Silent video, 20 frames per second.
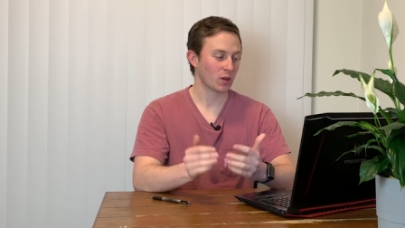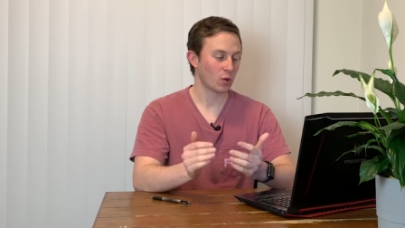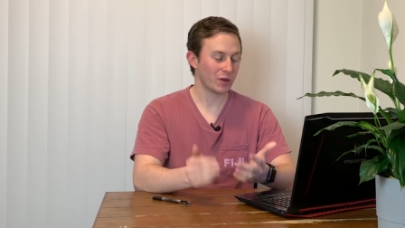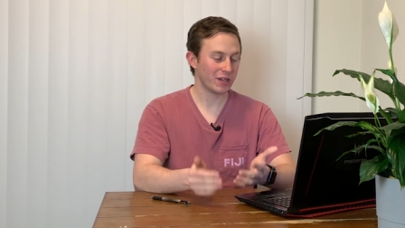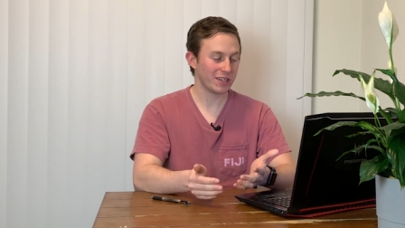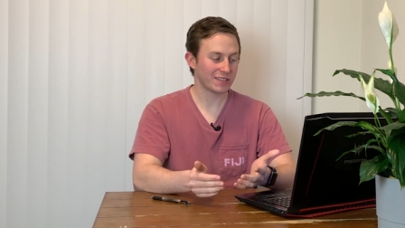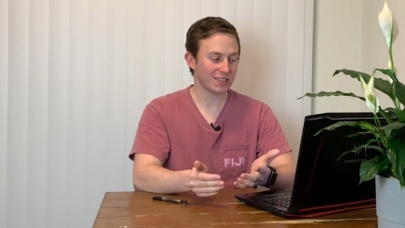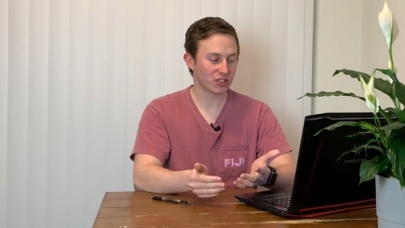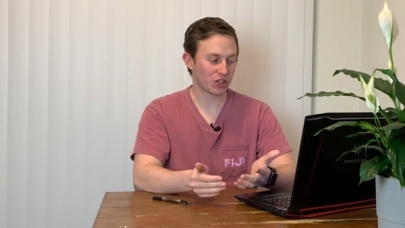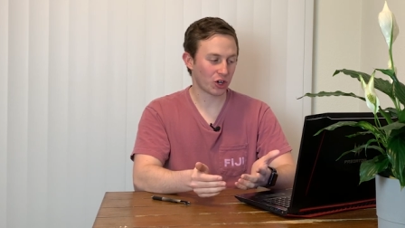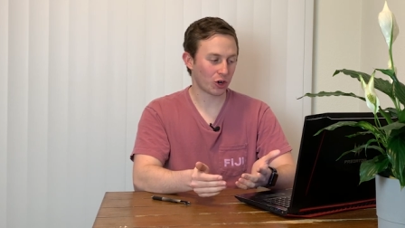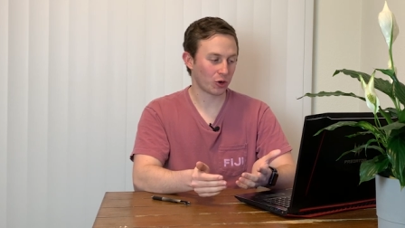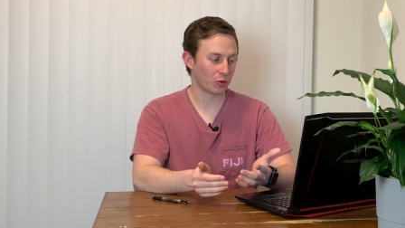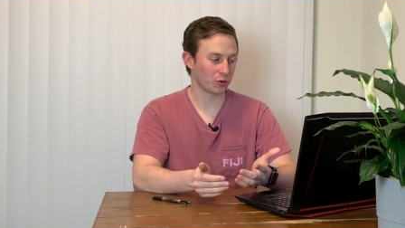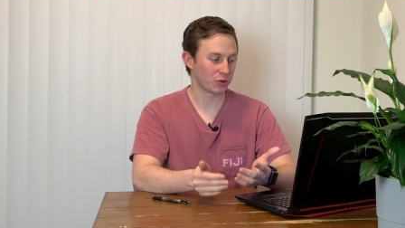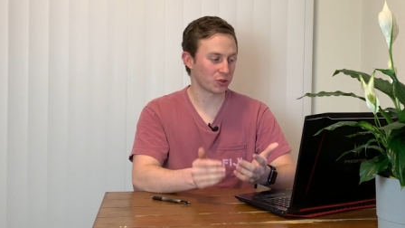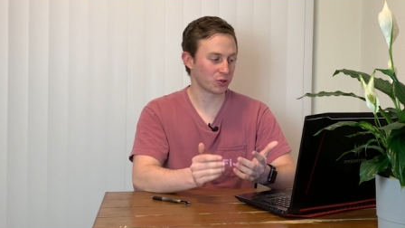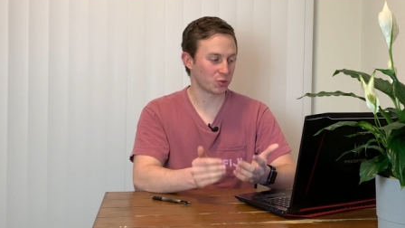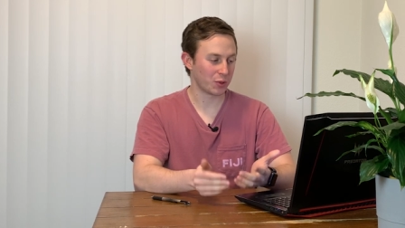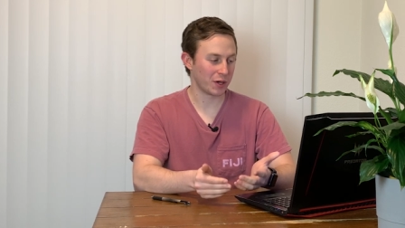We as the
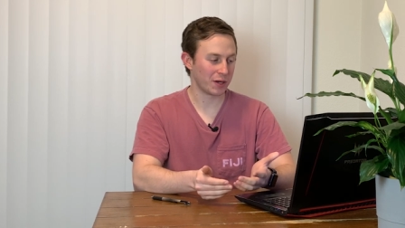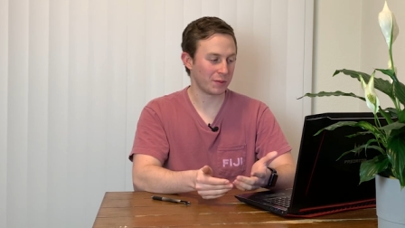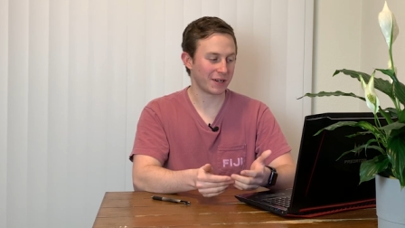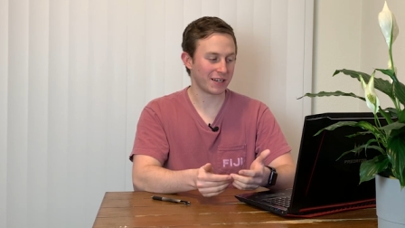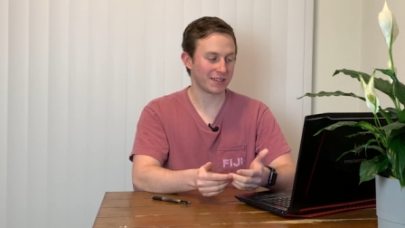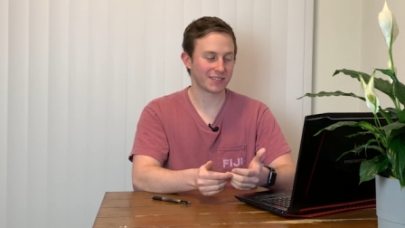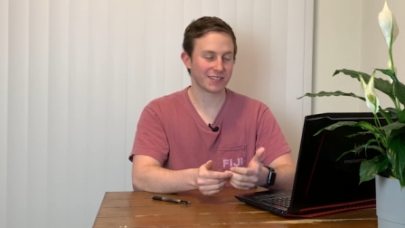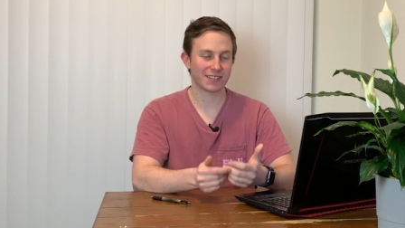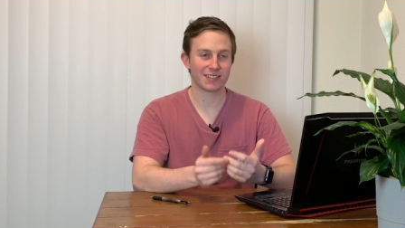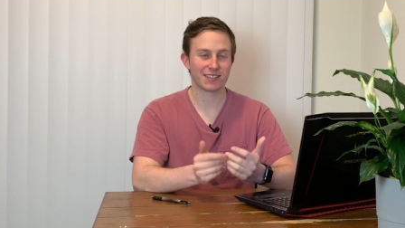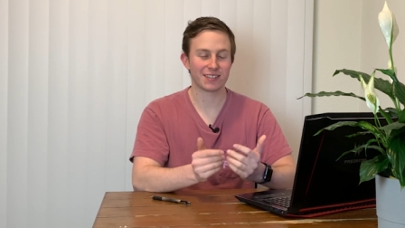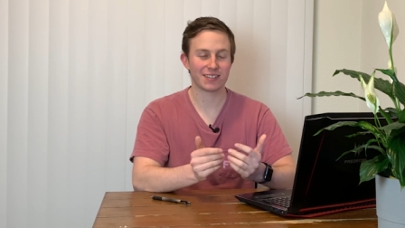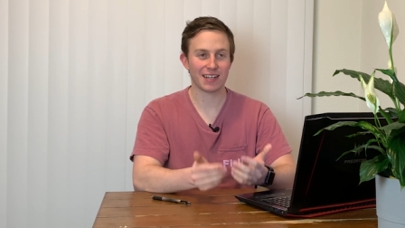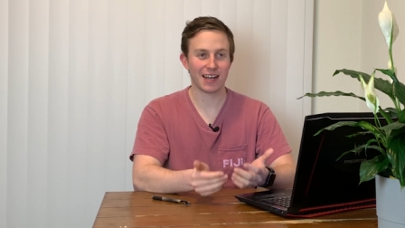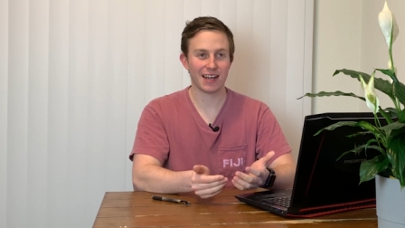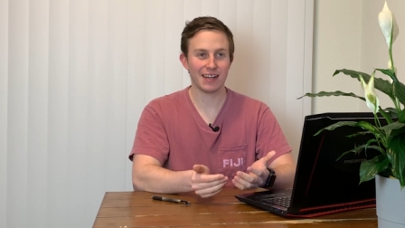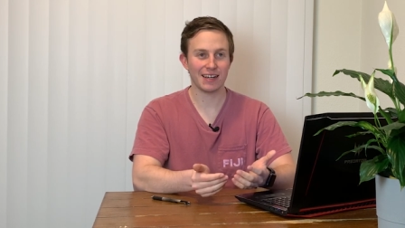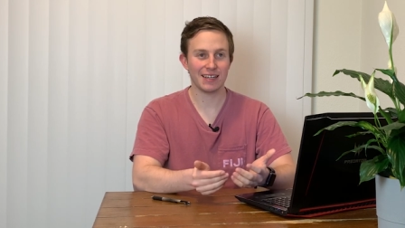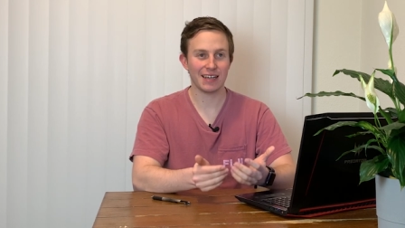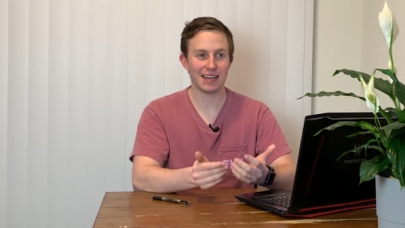shareholders win, but as a
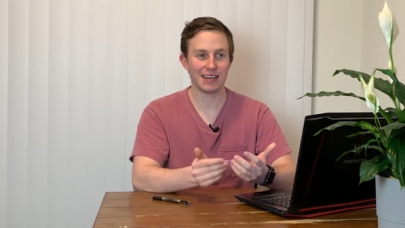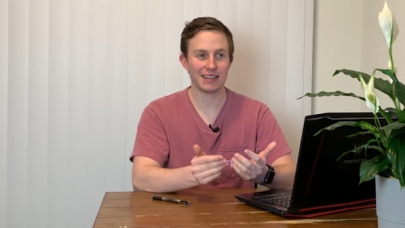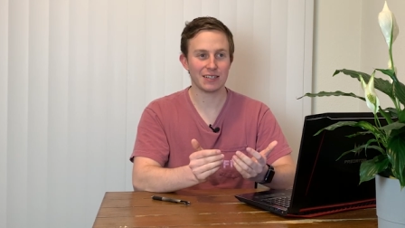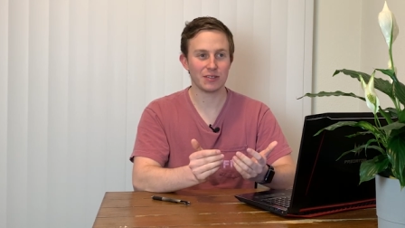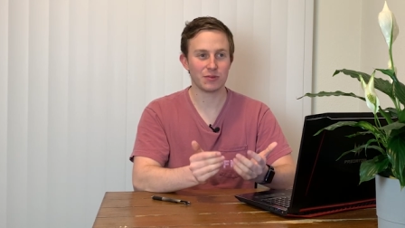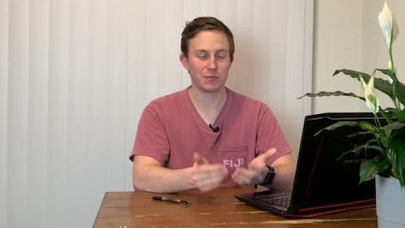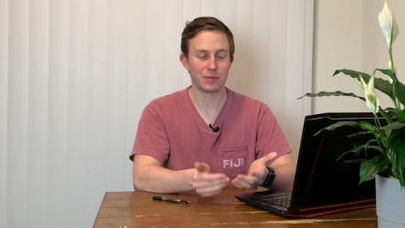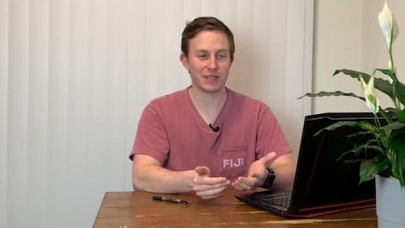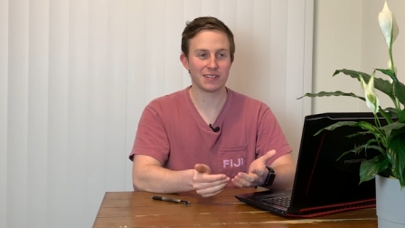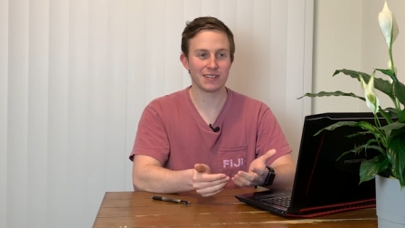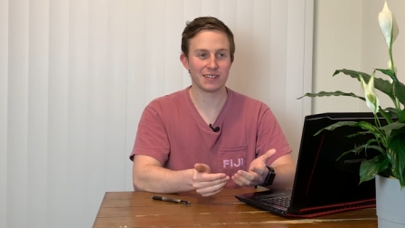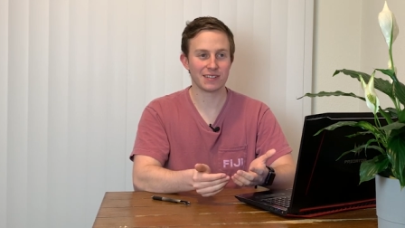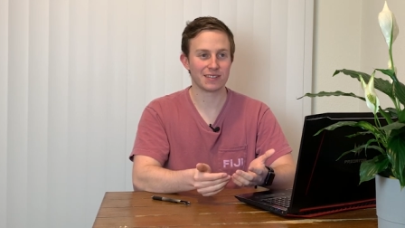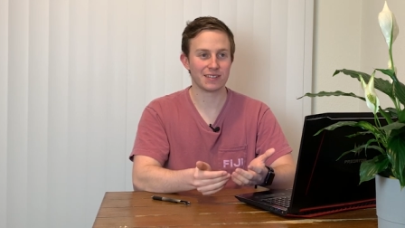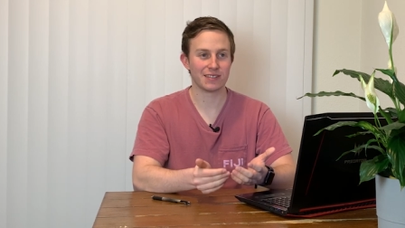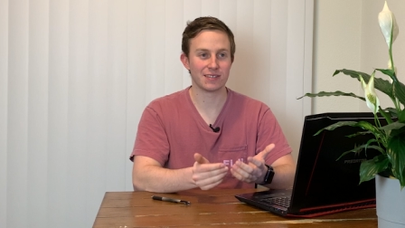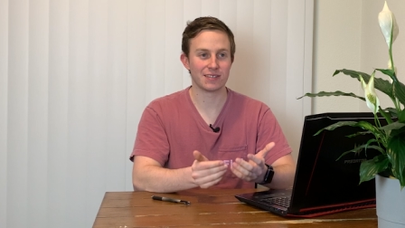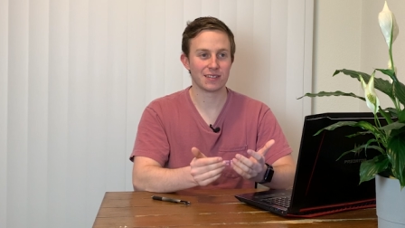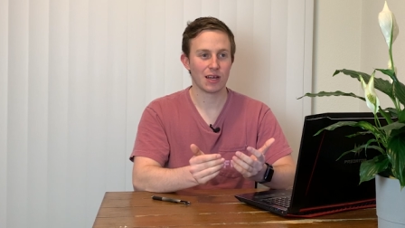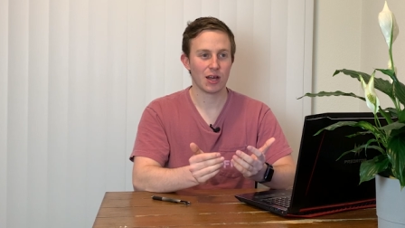society and these
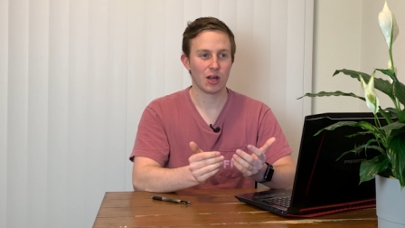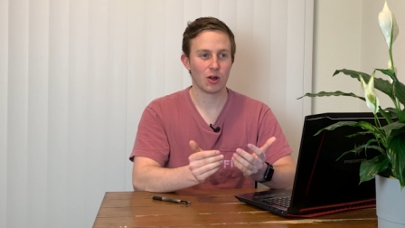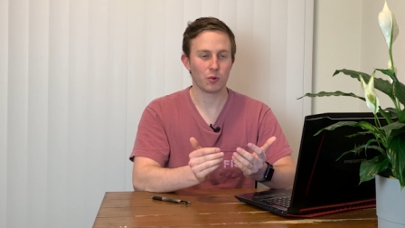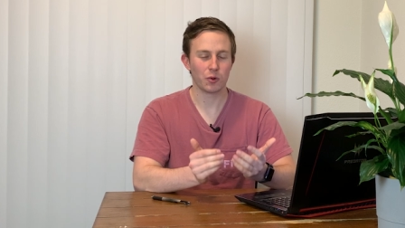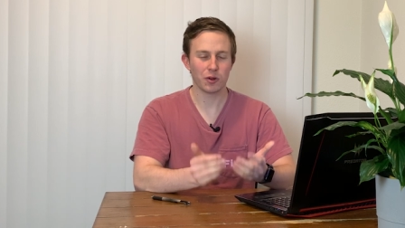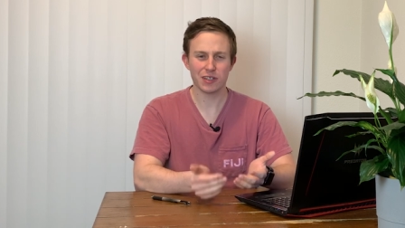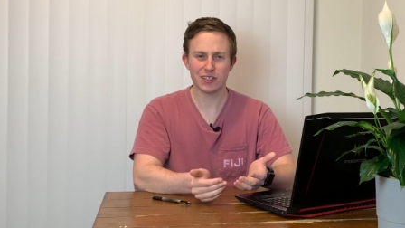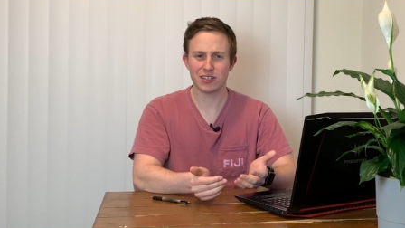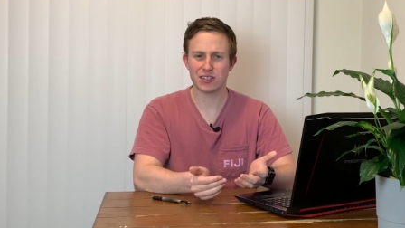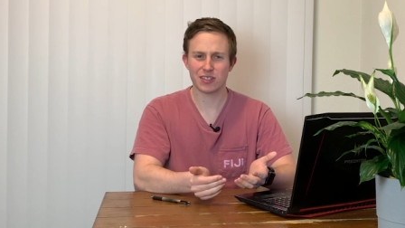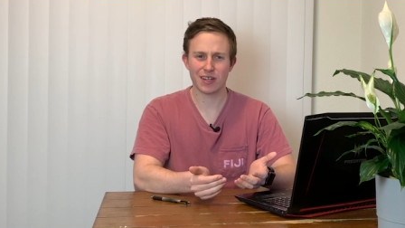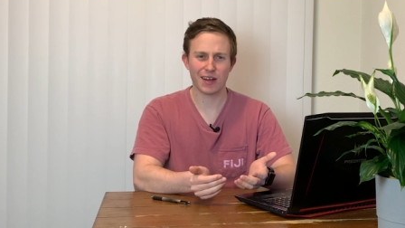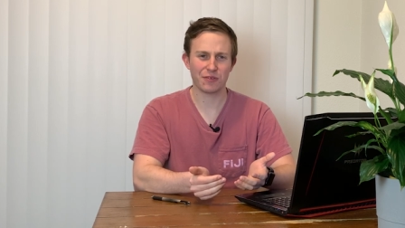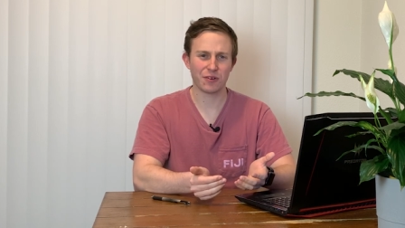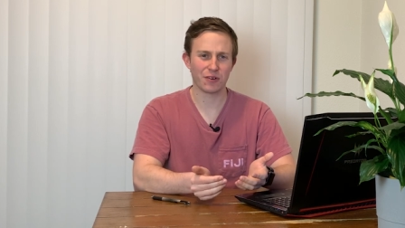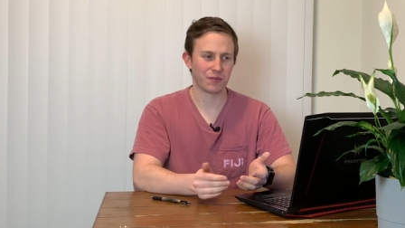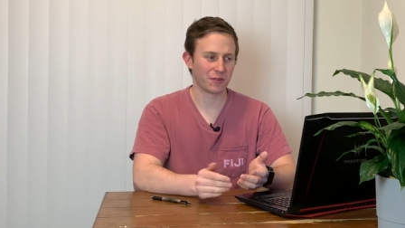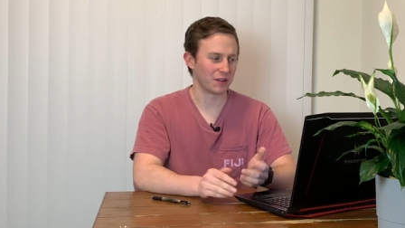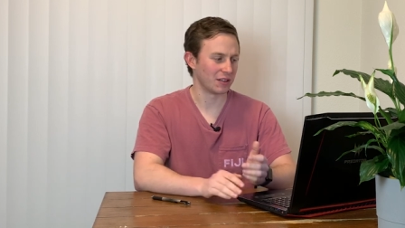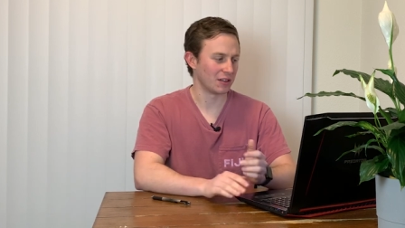businesses really
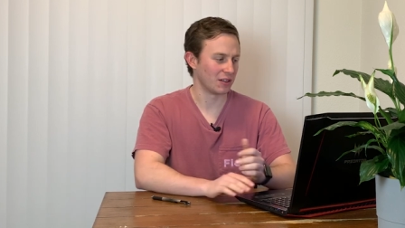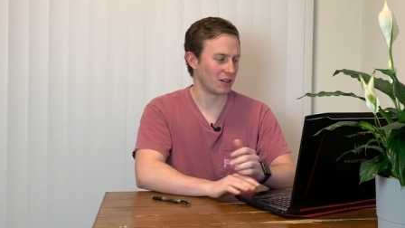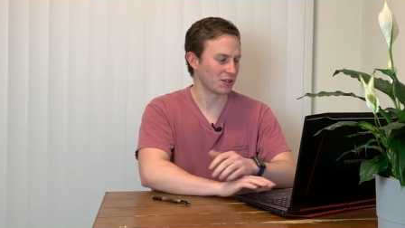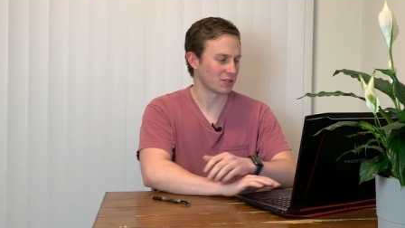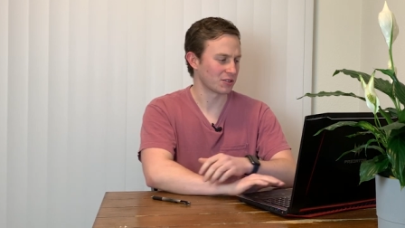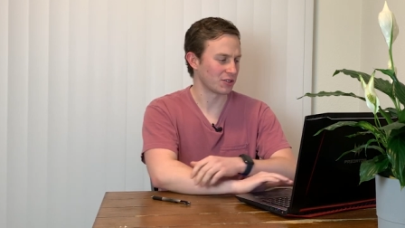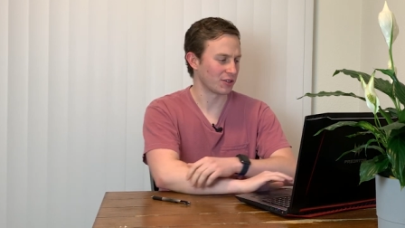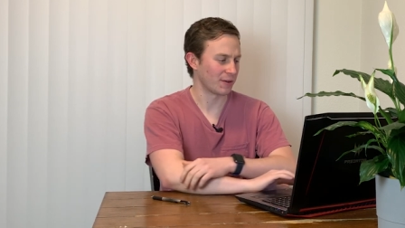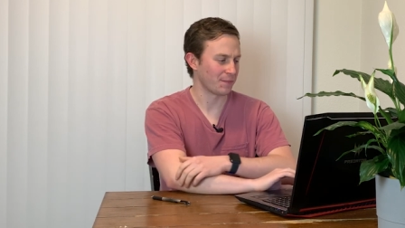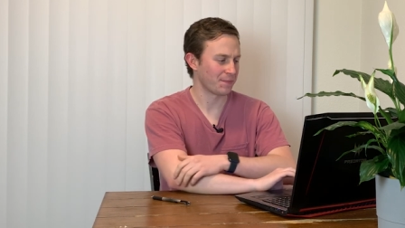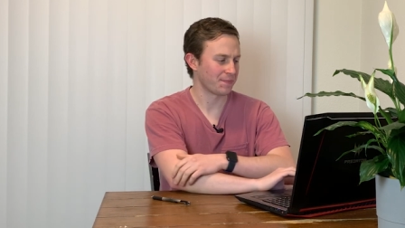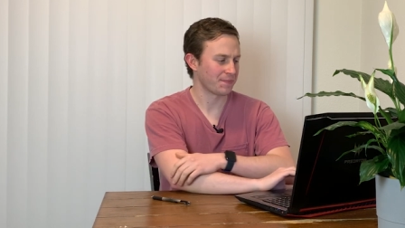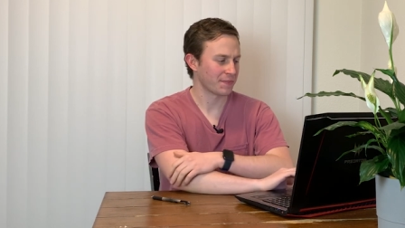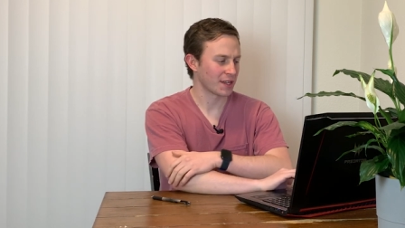suffer for the long term.